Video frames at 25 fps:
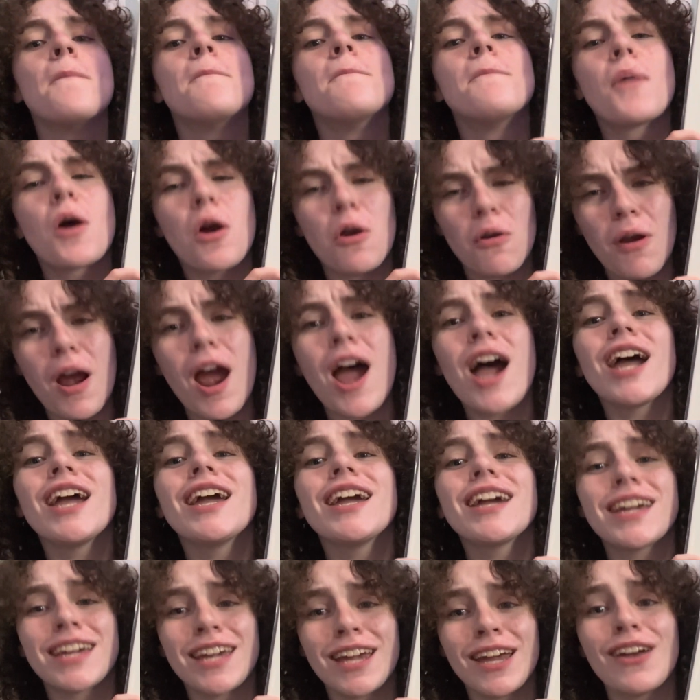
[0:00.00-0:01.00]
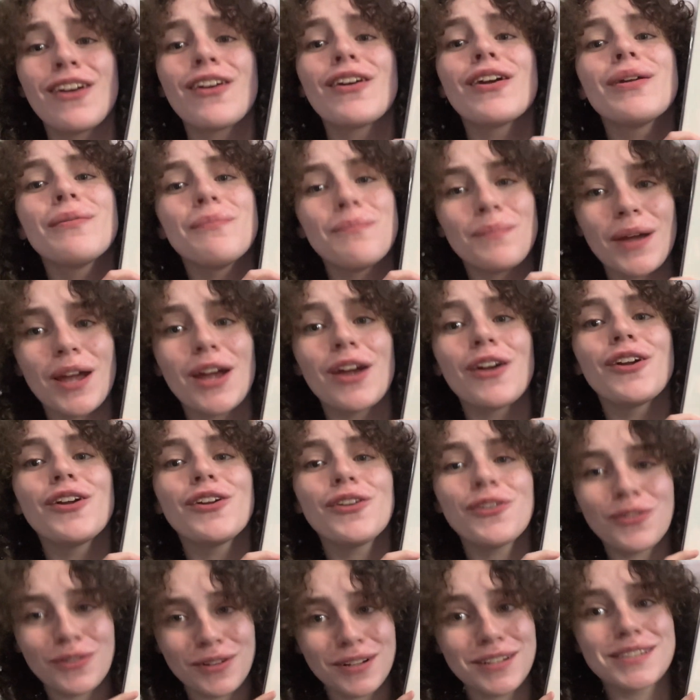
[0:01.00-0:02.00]
Mariah Carey, Merry
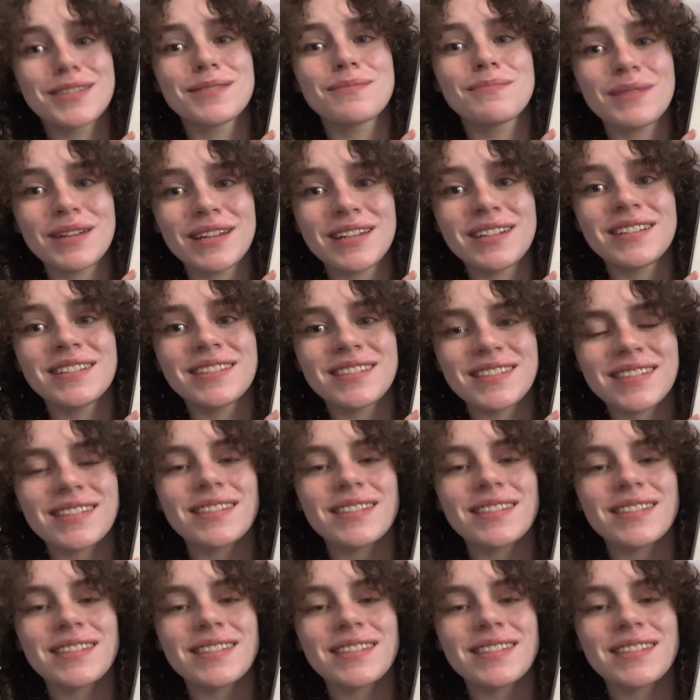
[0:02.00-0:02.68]
Christmas.